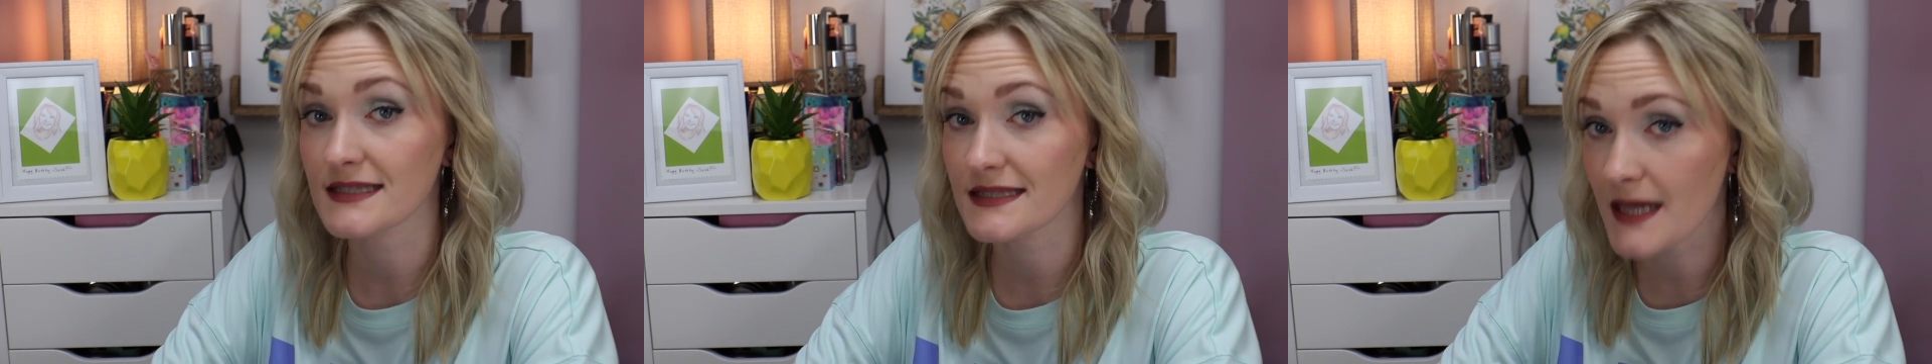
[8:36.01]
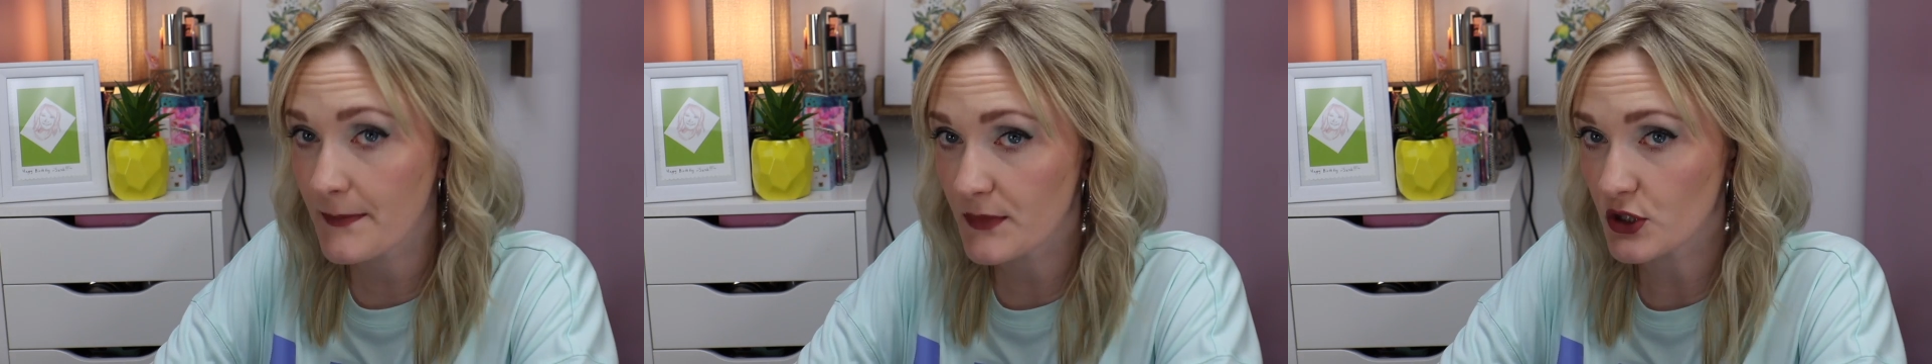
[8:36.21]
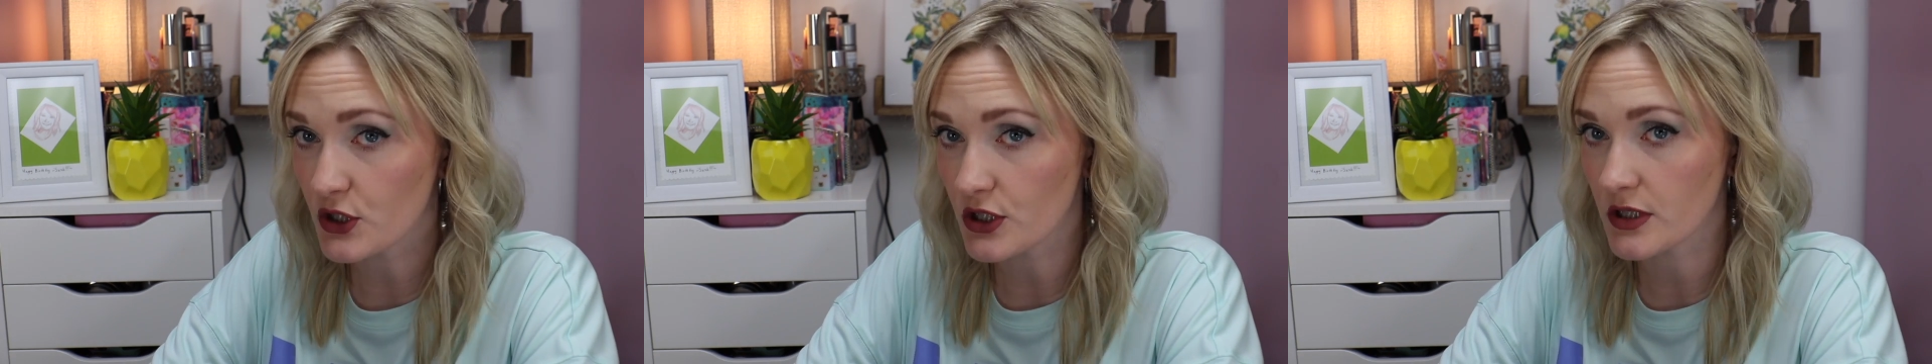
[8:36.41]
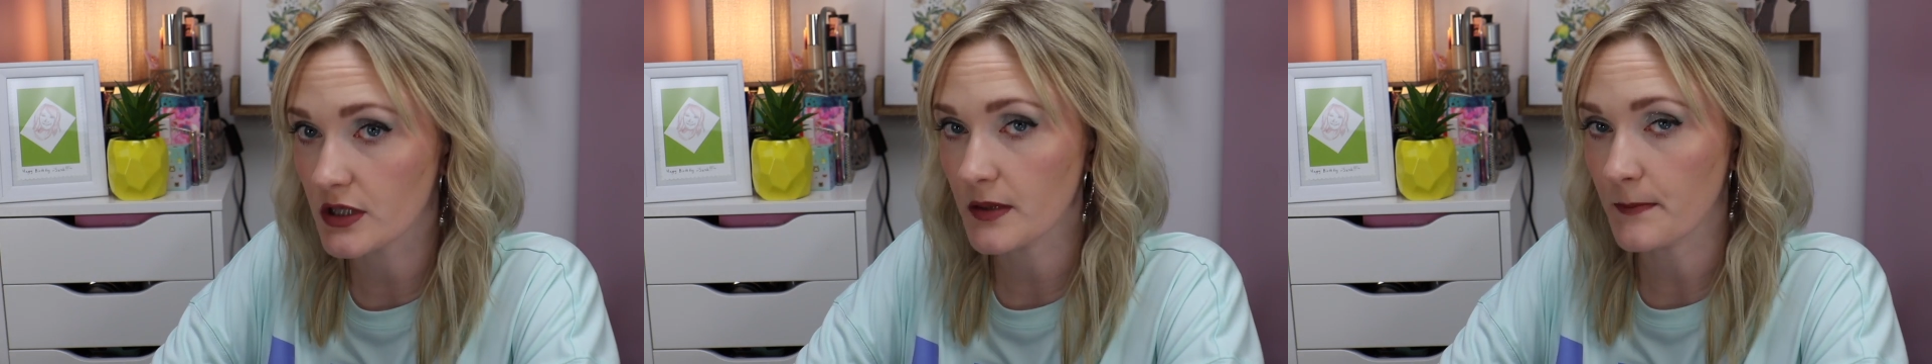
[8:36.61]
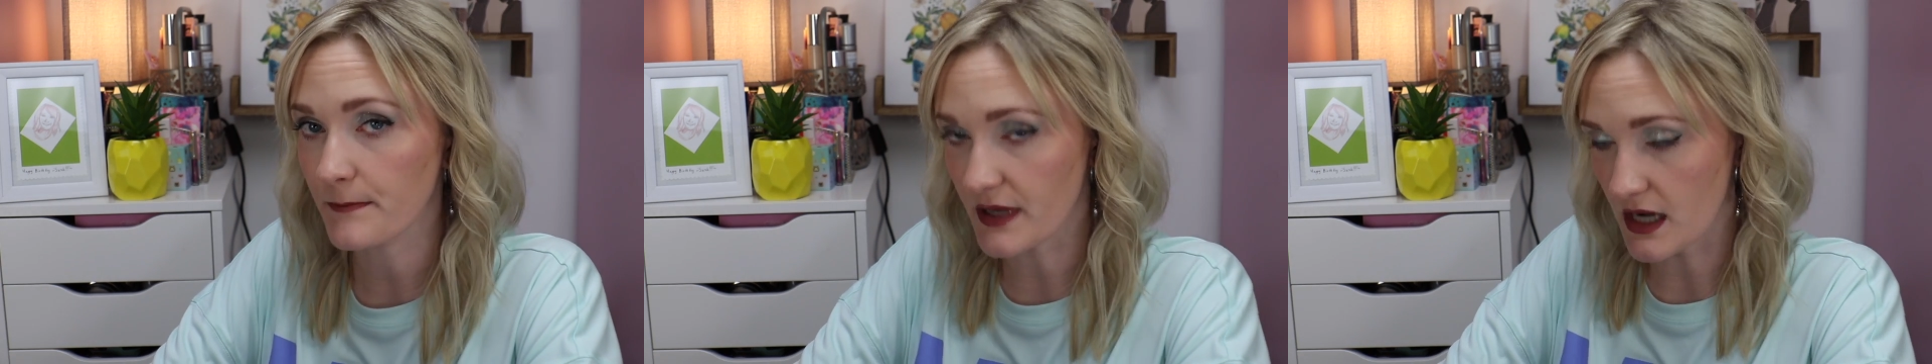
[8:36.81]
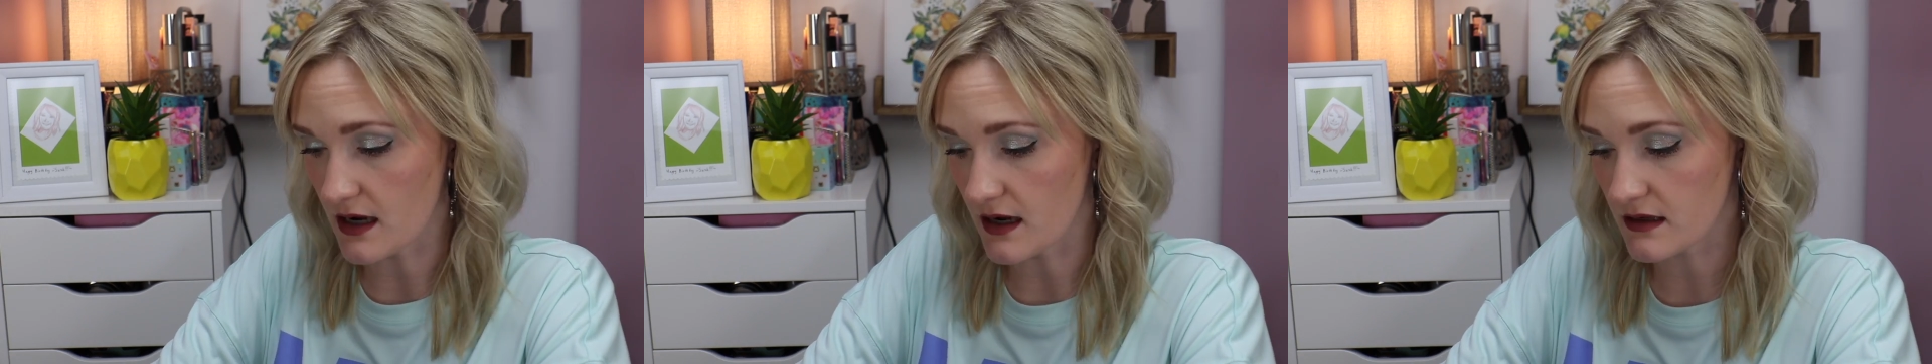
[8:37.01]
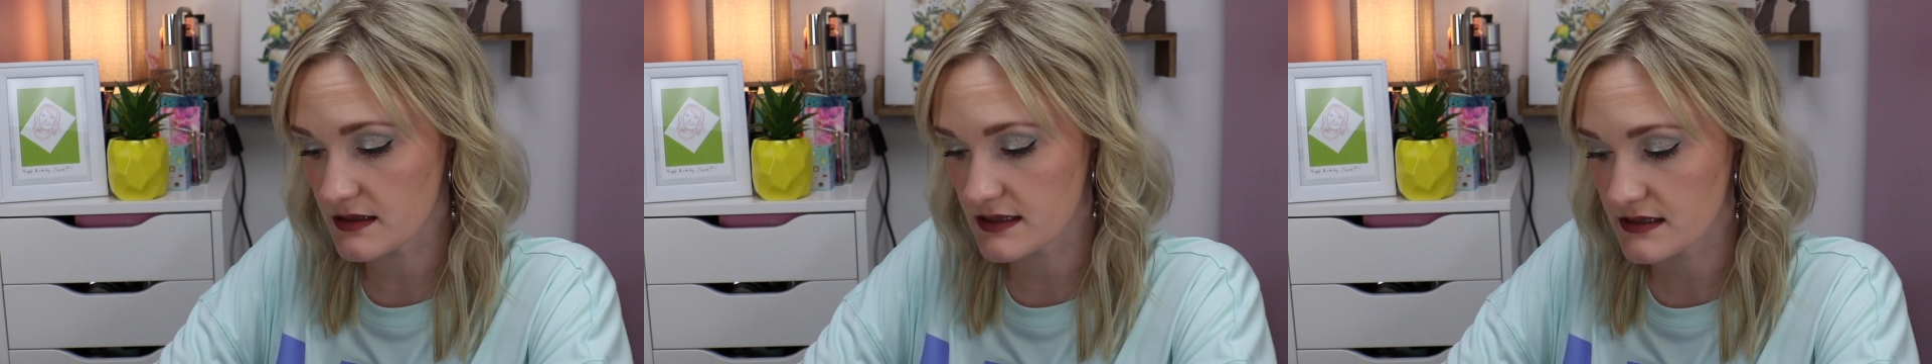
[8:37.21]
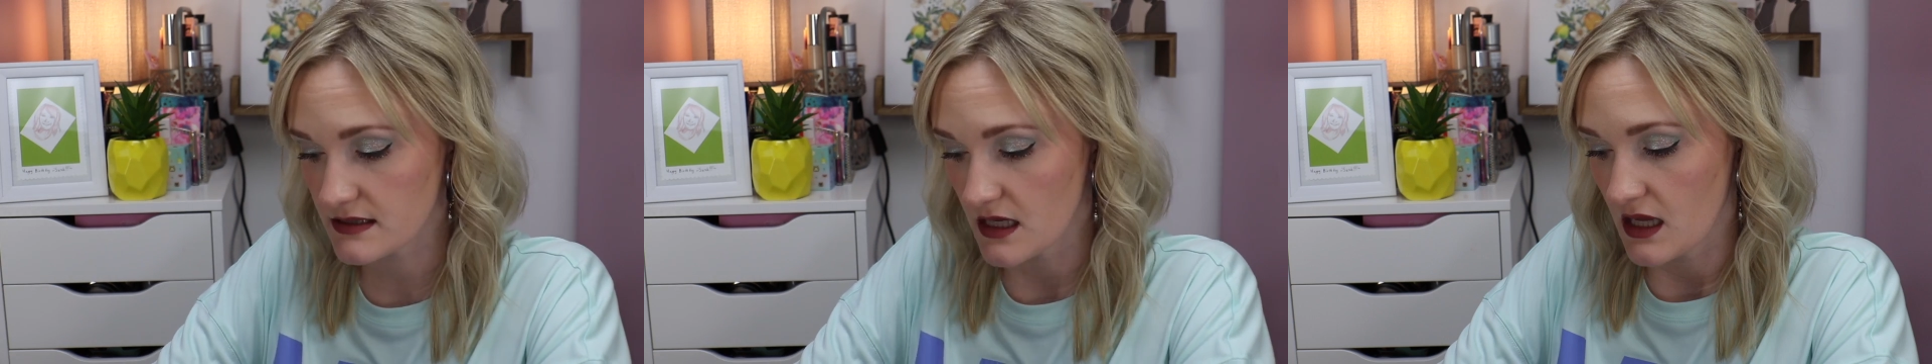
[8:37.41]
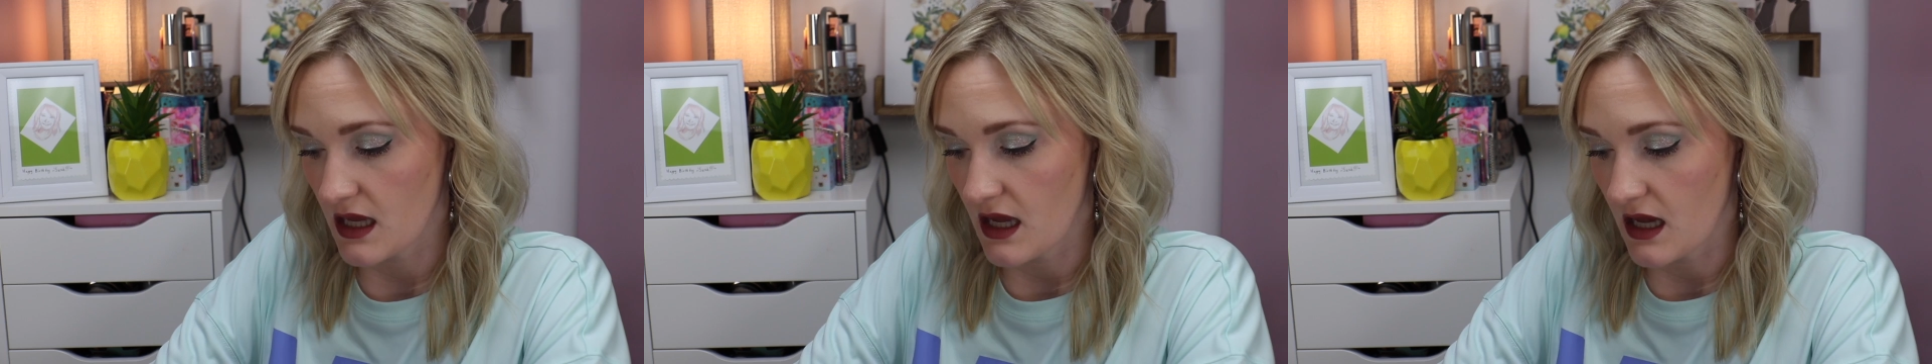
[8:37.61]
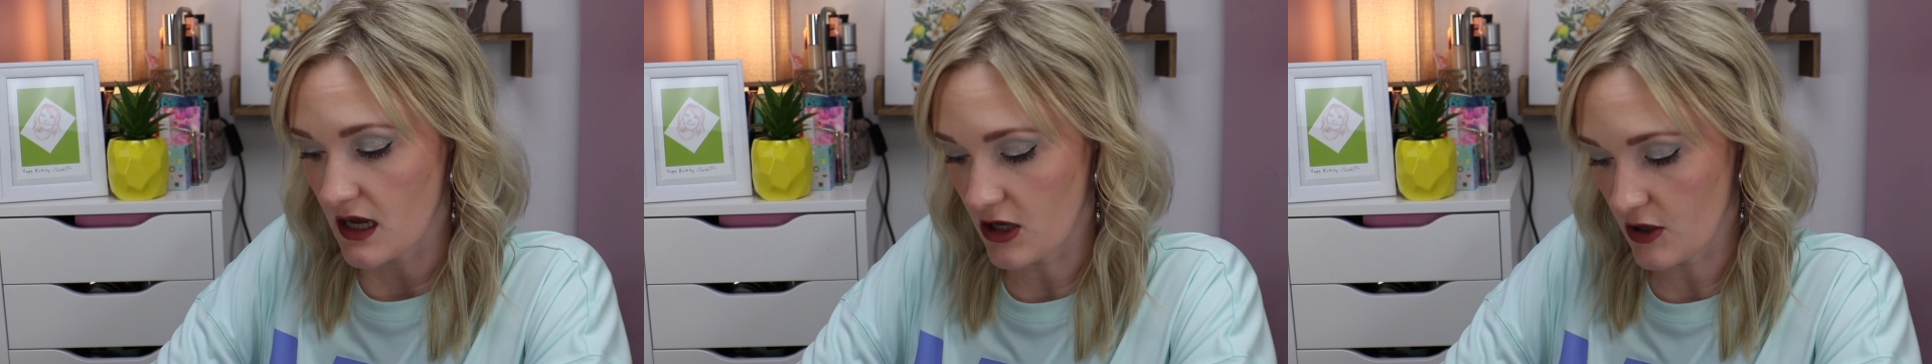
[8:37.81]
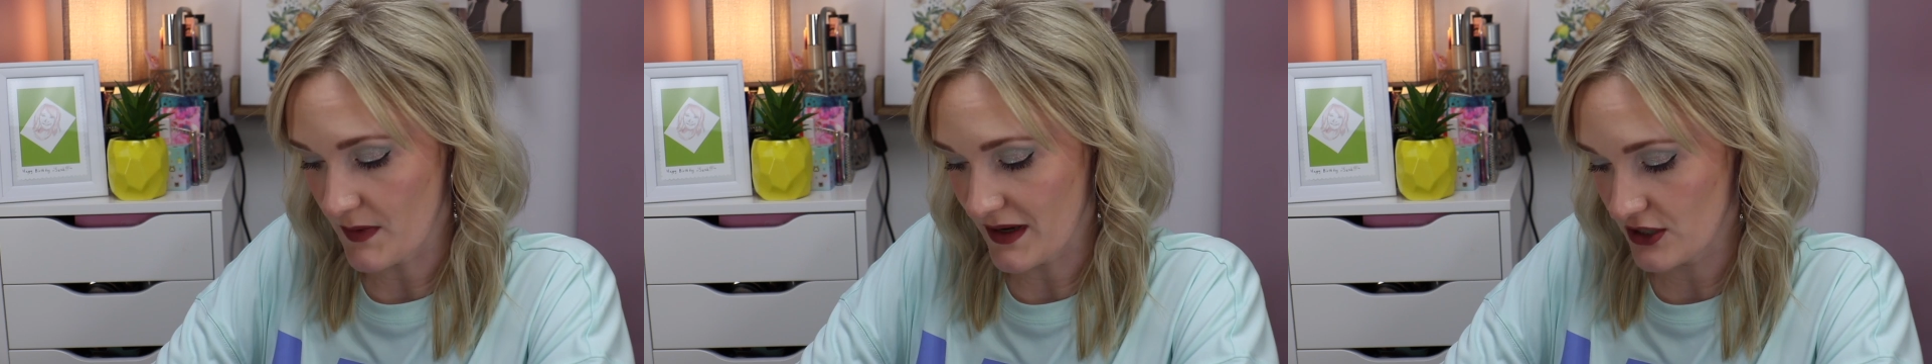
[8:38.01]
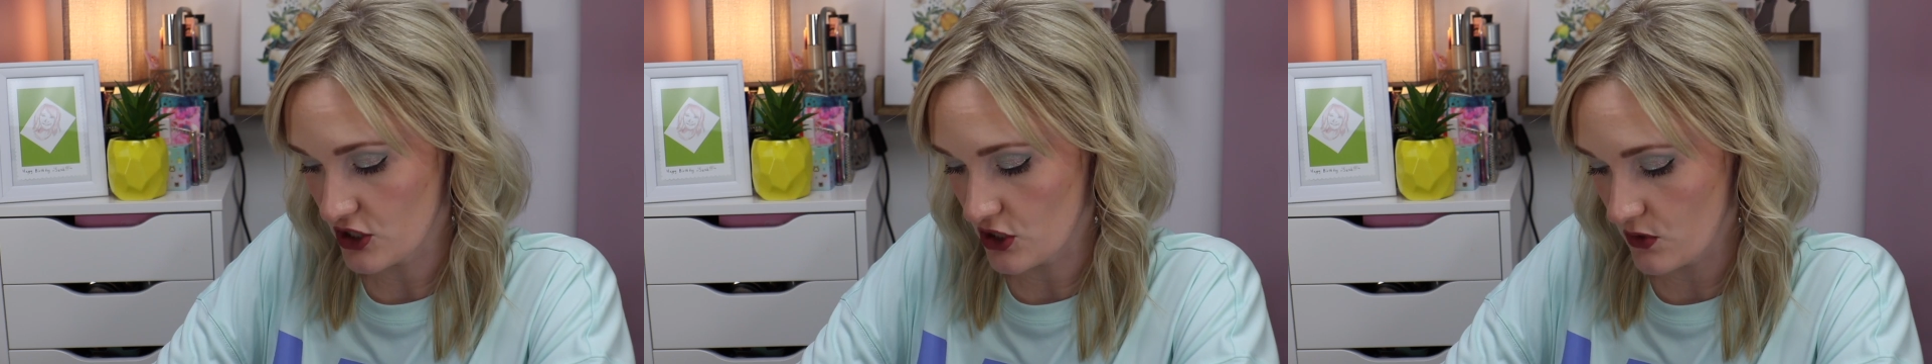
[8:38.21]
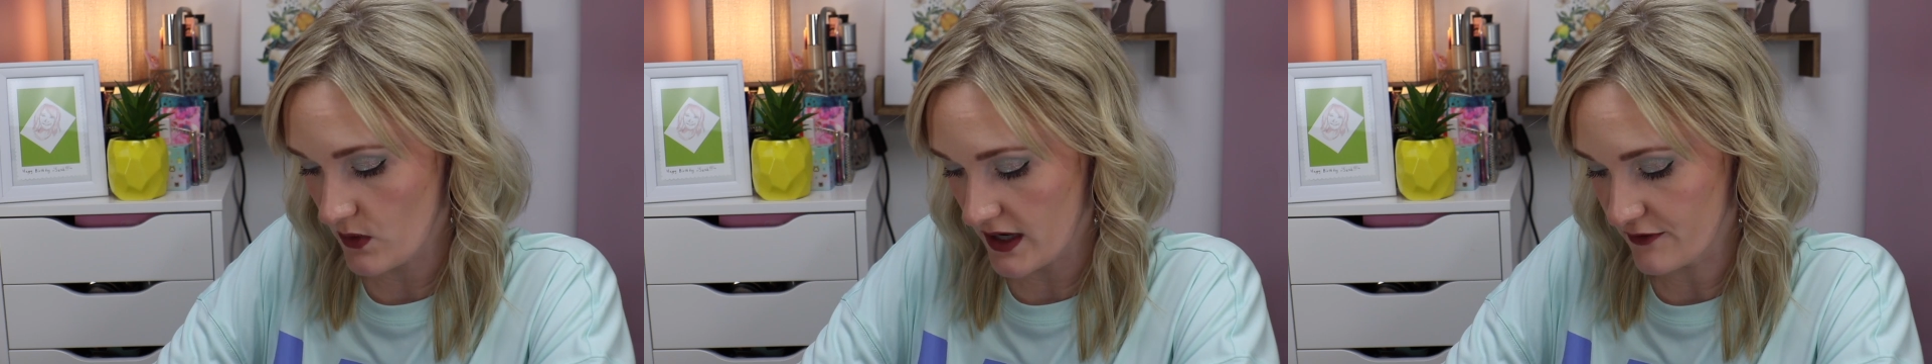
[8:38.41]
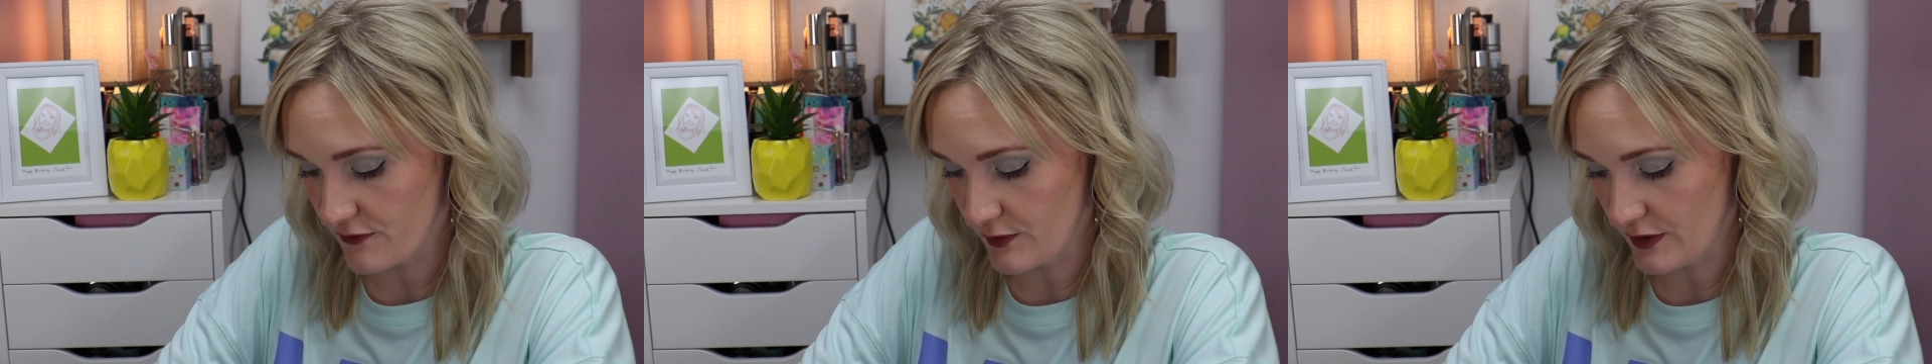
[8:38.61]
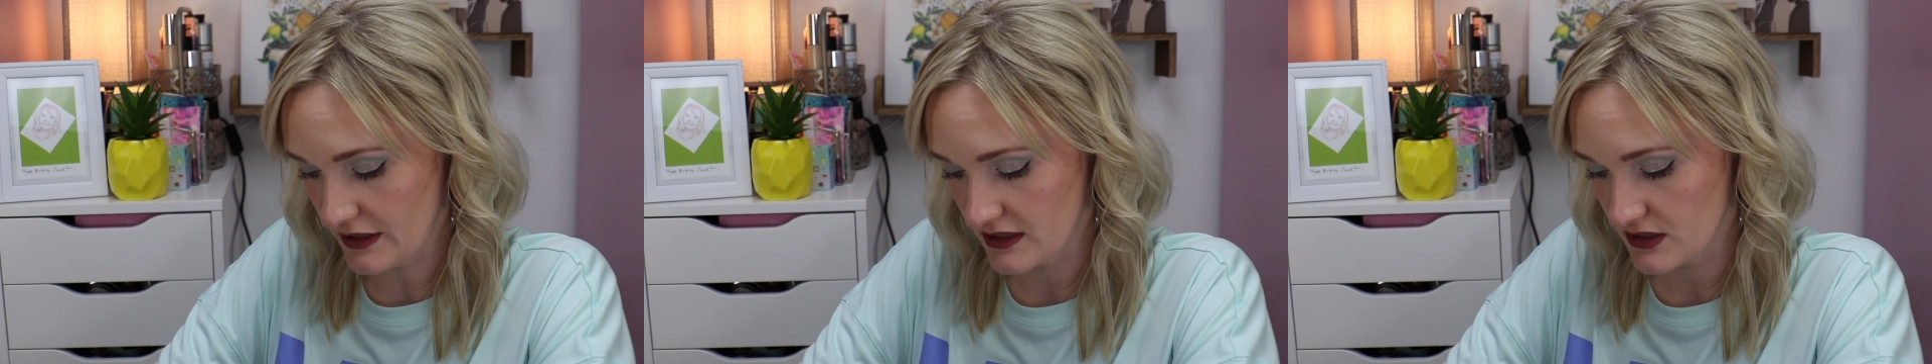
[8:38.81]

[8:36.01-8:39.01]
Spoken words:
Summer box. I know I'm